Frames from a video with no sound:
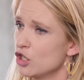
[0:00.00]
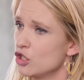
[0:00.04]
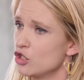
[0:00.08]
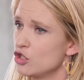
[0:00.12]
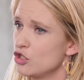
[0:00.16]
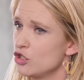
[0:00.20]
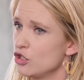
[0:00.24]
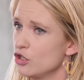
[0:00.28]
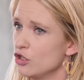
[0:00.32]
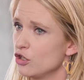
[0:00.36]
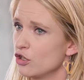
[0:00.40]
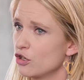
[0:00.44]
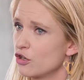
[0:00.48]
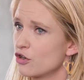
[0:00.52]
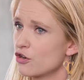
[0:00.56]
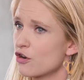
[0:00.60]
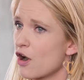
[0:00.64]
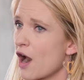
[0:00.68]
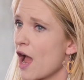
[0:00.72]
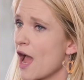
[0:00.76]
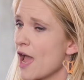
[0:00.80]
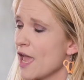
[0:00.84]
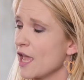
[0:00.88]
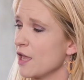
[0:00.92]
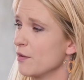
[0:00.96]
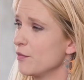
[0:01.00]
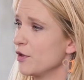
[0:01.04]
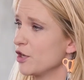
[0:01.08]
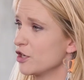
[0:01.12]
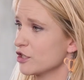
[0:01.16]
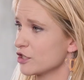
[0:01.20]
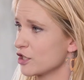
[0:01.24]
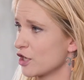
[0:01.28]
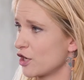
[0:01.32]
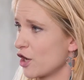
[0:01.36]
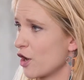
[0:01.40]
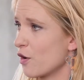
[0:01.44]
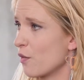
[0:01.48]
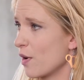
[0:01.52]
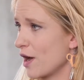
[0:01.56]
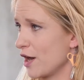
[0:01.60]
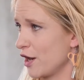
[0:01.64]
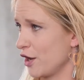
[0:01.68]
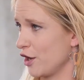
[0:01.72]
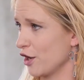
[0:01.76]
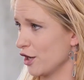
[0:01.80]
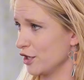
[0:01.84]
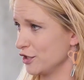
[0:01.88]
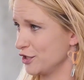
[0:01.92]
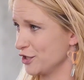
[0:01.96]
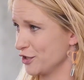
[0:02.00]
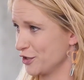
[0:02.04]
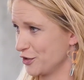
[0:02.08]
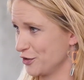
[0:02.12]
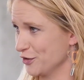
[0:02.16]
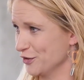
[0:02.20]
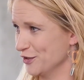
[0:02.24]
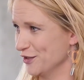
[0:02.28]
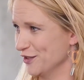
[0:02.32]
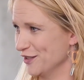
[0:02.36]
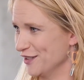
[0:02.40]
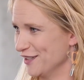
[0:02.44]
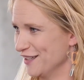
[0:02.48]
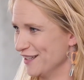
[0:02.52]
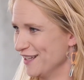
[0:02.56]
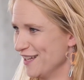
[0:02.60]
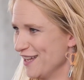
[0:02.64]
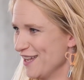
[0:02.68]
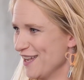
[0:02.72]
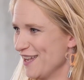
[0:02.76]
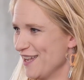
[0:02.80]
to crying because I don't want to go to school.